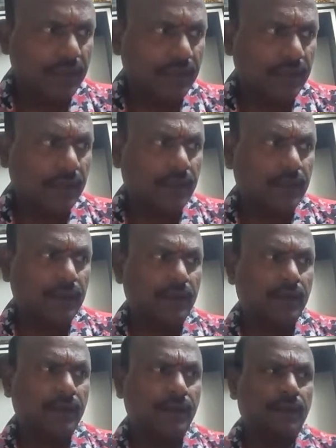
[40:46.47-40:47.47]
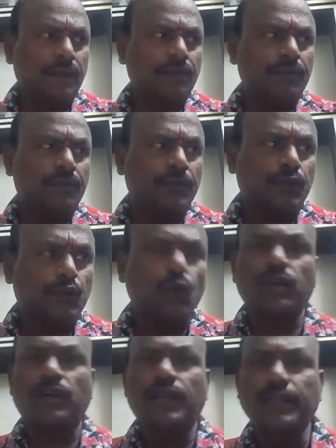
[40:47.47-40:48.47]
uh,
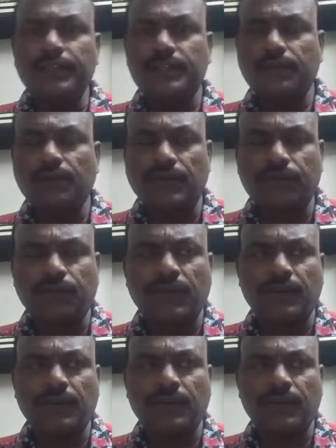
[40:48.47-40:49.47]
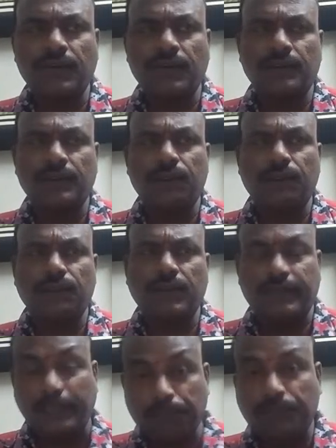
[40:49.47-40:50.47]
totality, what the
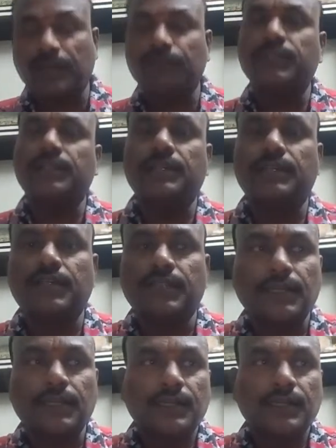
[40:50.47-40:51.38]
depth of that